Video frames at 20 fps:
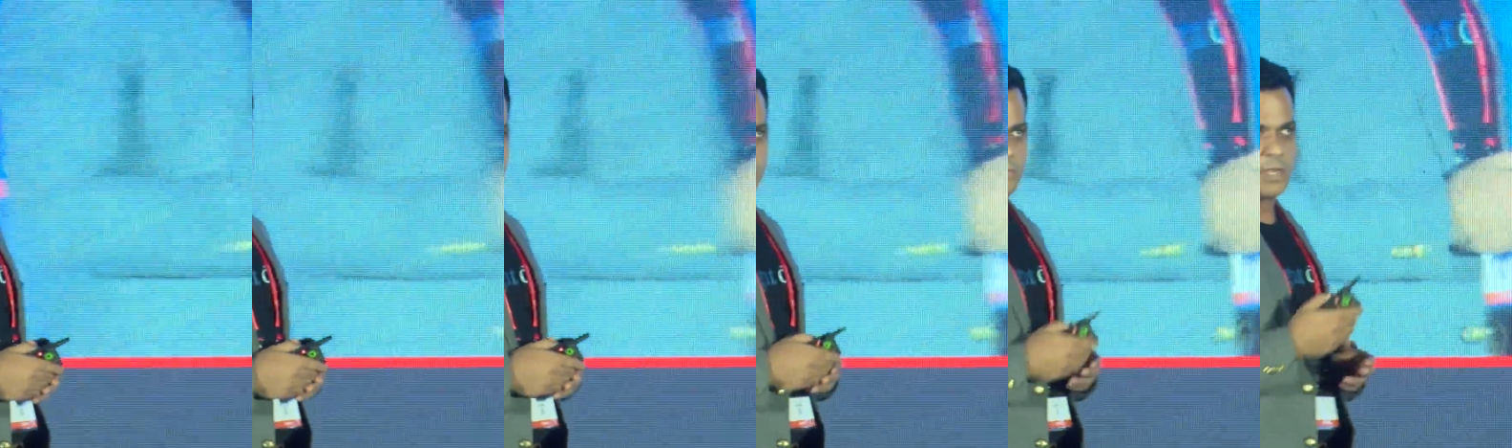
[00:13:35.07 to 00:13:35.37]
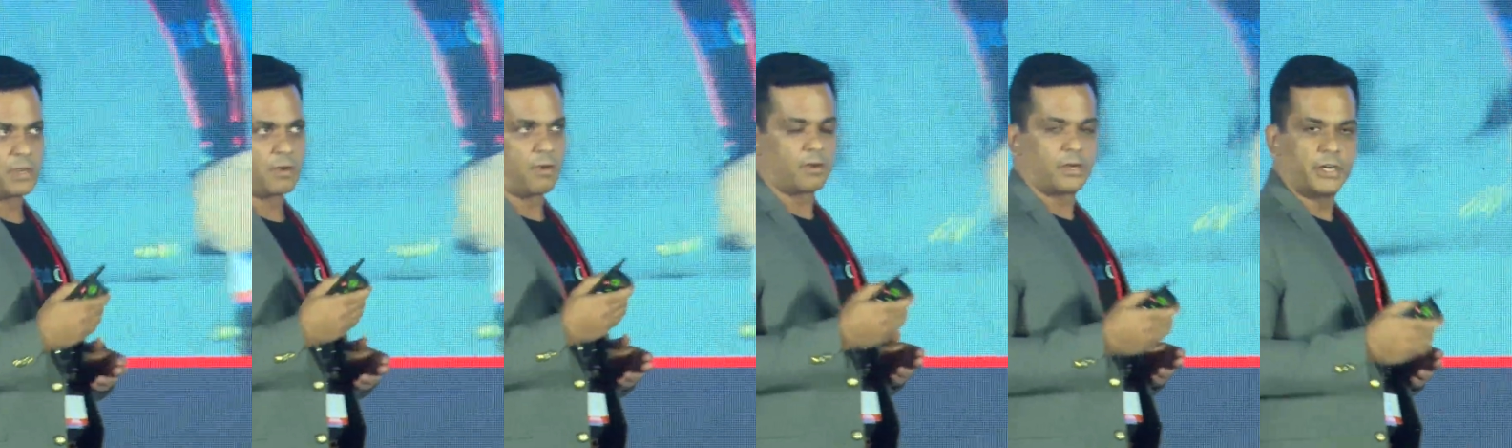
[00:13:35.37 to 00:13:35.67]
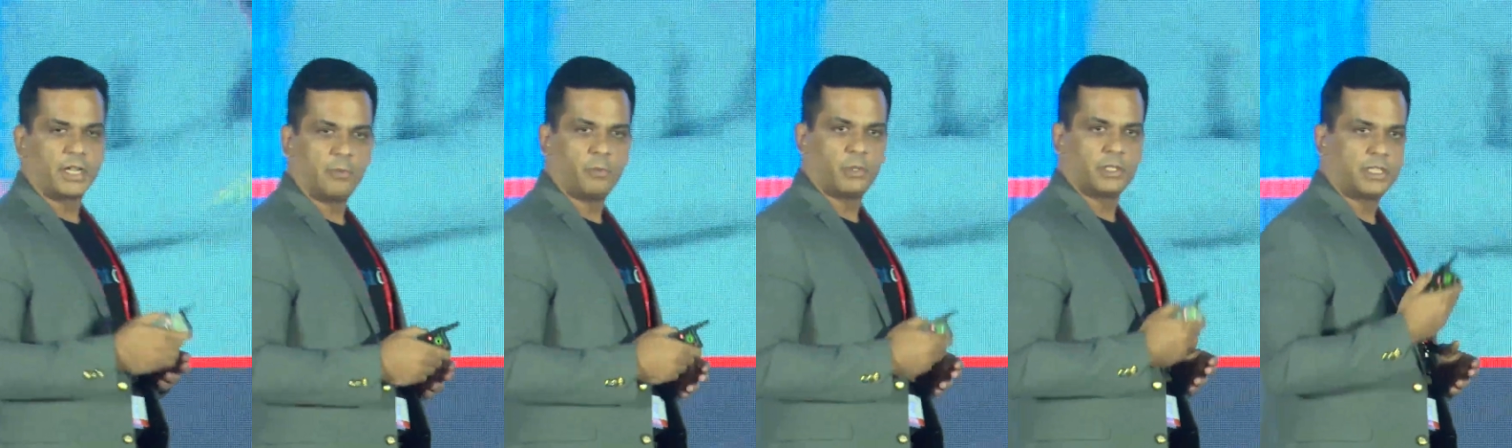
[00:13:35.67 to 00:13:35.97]
We are
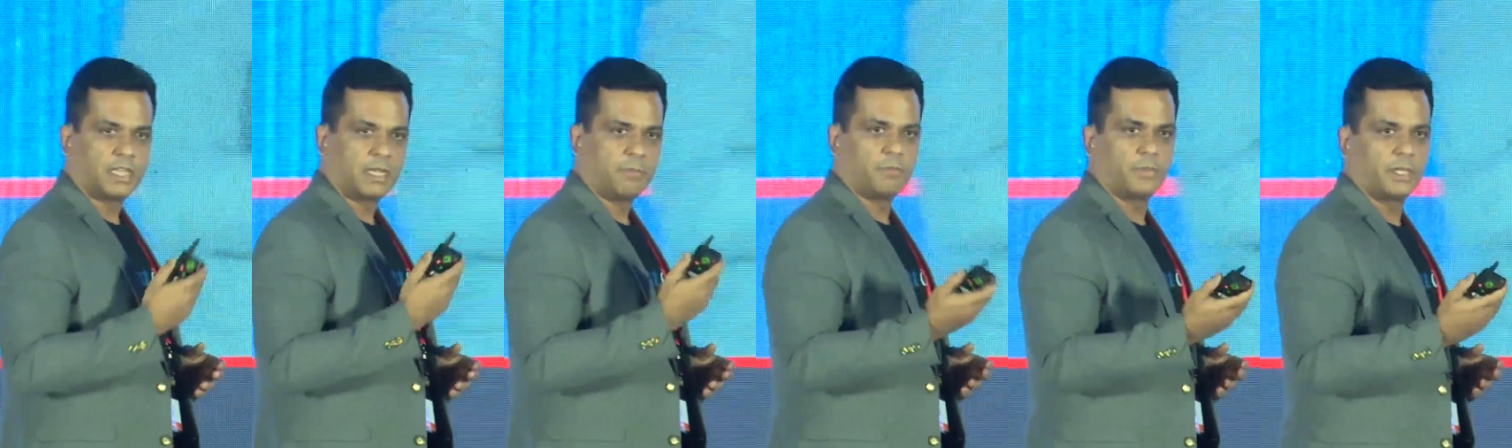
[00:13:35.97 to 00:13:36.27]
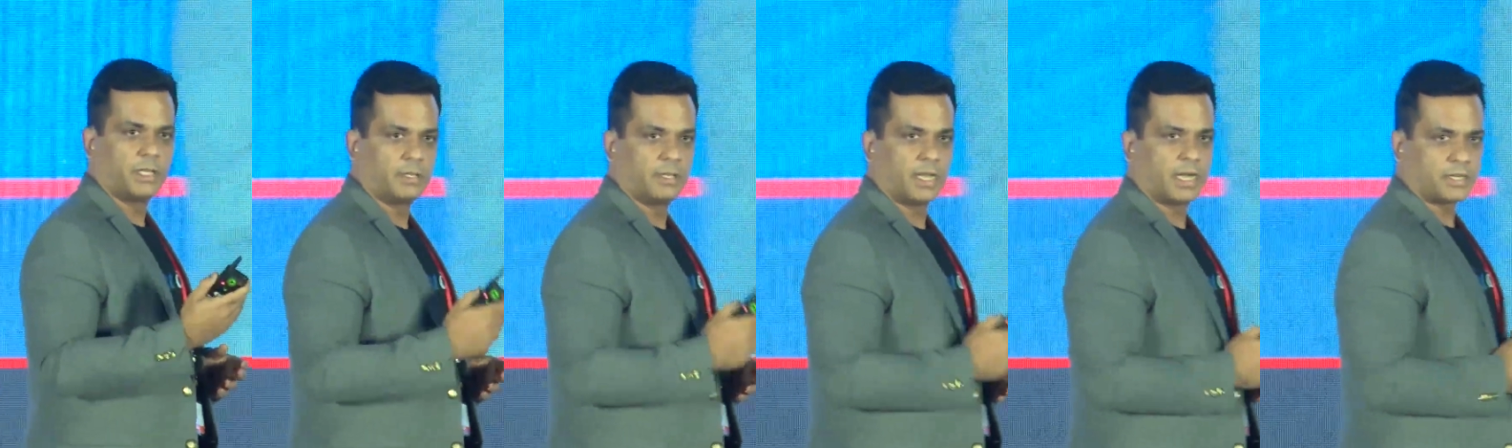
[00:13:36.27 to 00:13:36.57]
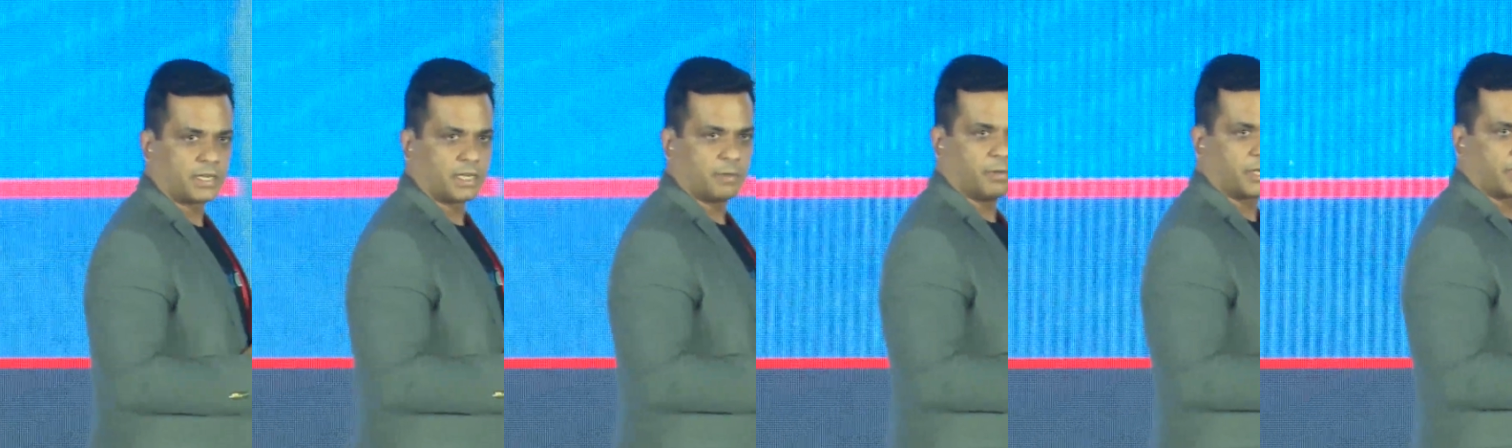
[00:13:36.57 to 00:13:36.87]
already with them in
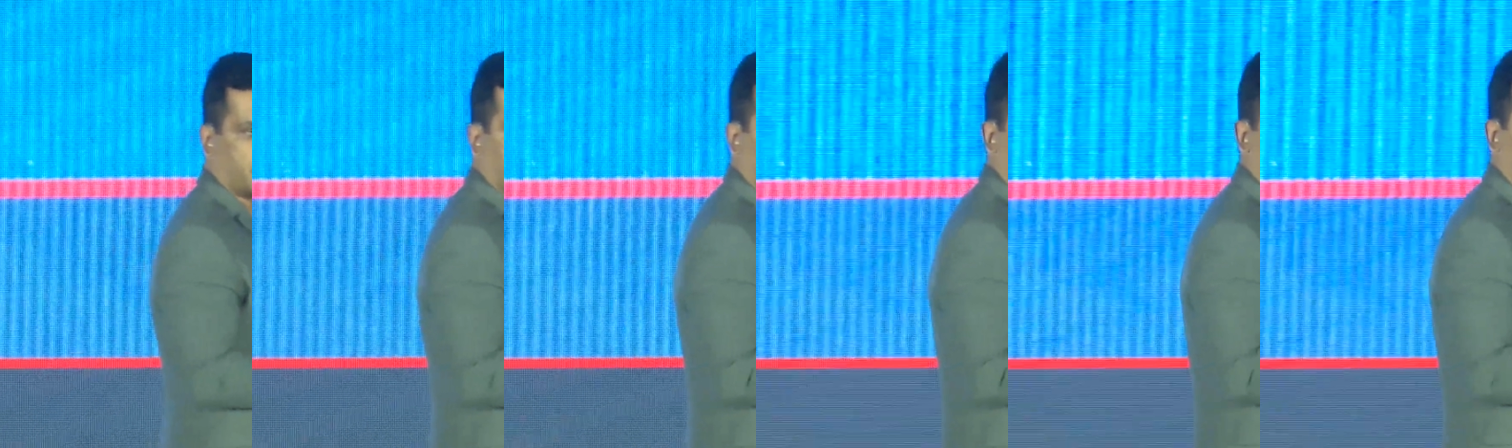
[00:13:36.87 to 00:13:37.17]
Latin America.